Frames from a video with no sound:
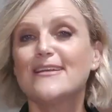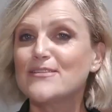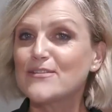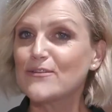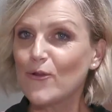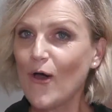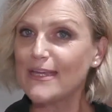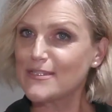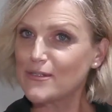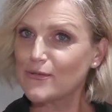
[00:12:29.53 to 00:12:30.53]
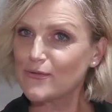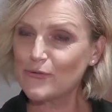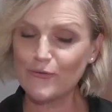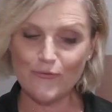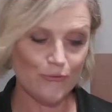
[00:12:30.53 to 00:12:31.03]
slight
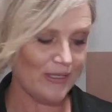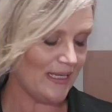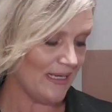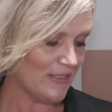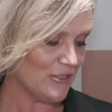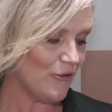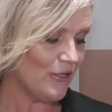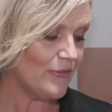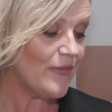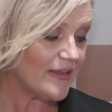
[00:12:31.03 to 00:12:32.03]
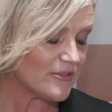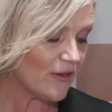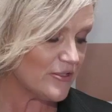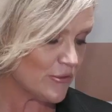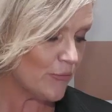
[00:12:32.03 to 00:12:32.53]
sort of greeny undertone, and that's
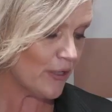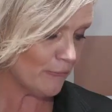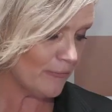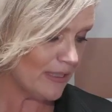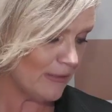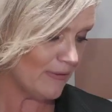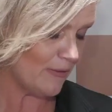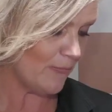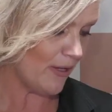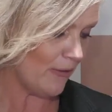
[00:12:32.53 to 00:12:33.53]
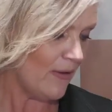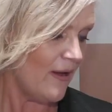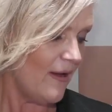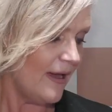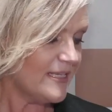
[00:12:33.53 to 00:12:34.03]
going to work really, really well.
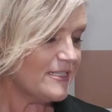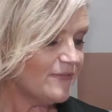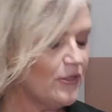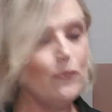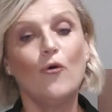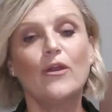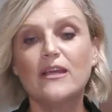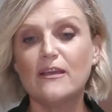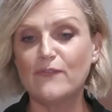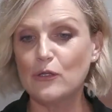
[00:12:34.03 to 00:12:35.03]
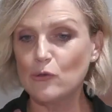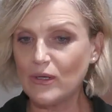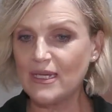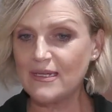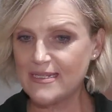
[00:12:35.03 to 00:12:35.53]
I guess if you're
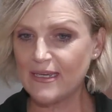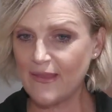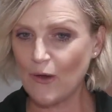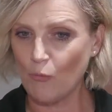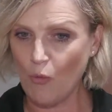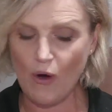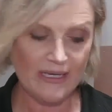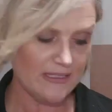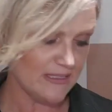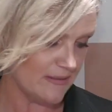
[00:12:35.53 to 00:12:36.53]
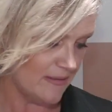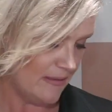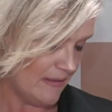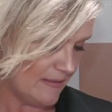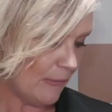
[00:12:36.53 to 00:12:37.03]
looking down that white,
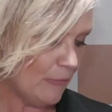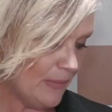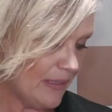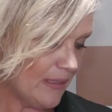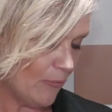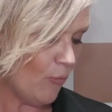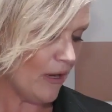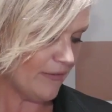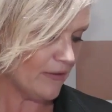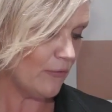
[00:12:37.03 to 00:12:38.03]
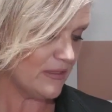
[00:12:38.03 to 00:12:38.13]
that would be a white that I would